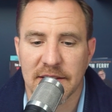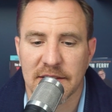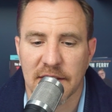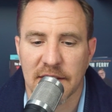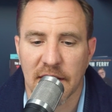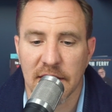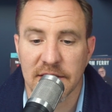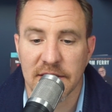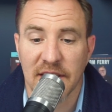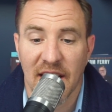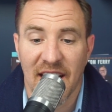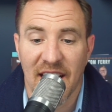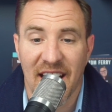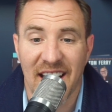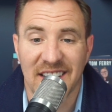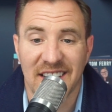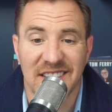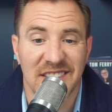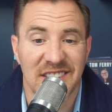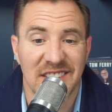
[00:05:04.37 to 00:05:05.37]
6
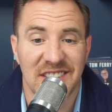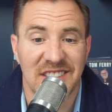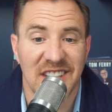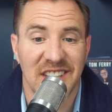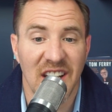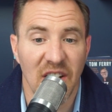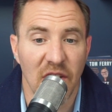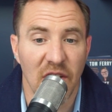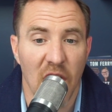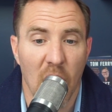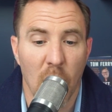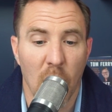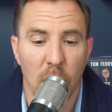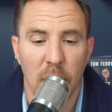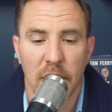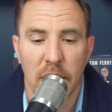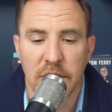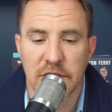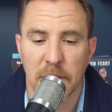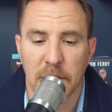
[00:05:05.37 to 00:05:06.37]
had 0
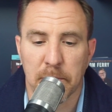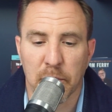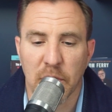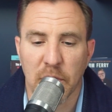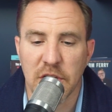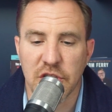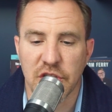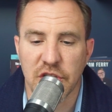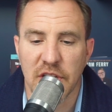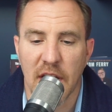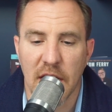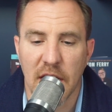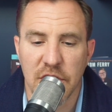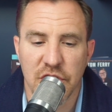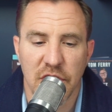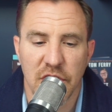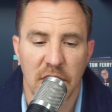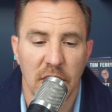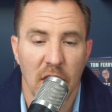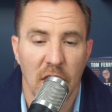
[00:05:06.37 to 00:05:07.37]

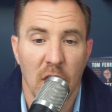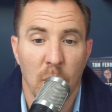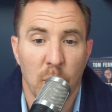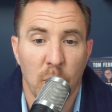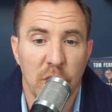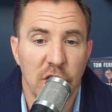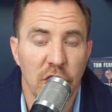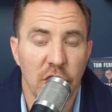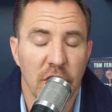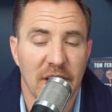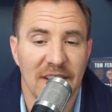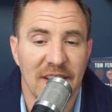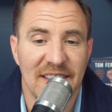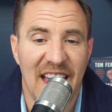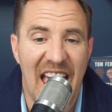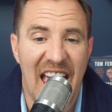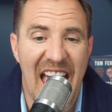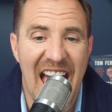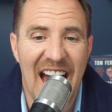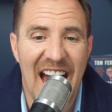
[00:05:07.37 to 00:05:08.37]
depreciation. When you look at the
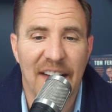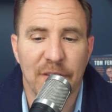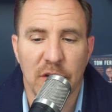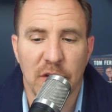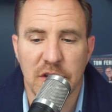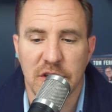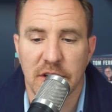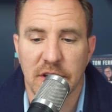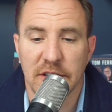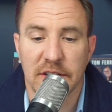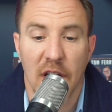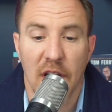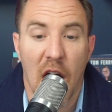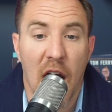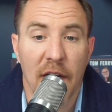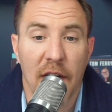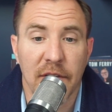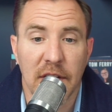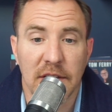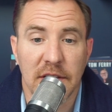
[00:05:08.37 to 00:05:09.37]
averages,
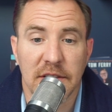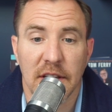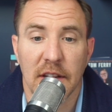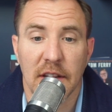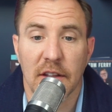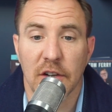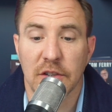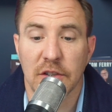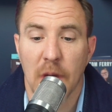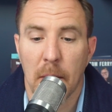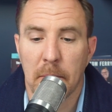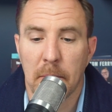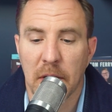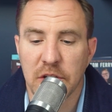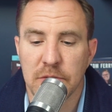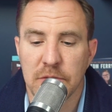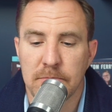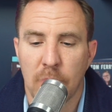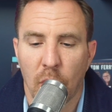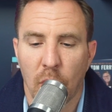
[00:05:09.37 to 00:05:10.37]
obviously there's
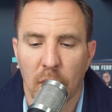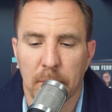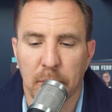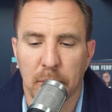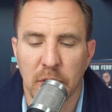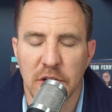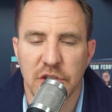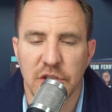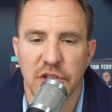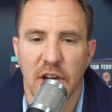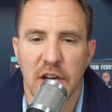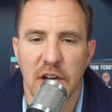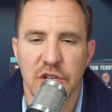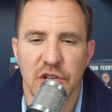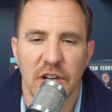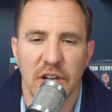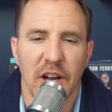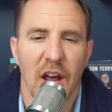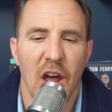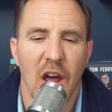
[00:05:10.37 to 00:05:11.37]
much more
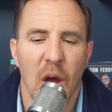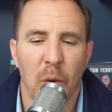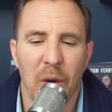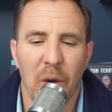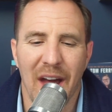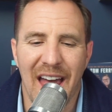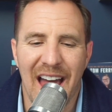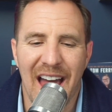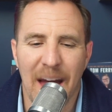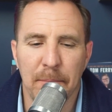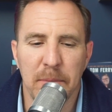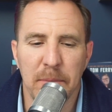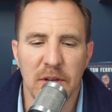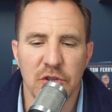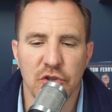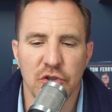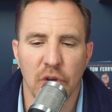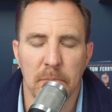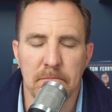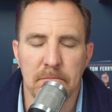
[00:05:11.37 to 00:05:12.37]
appreciation. What happened
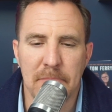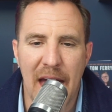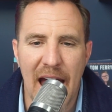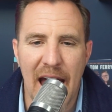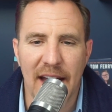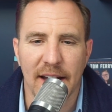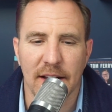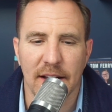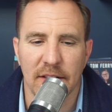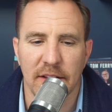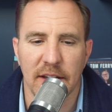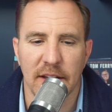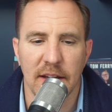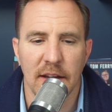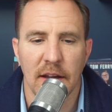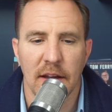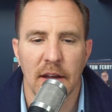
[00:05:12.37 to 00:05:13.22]
dramatically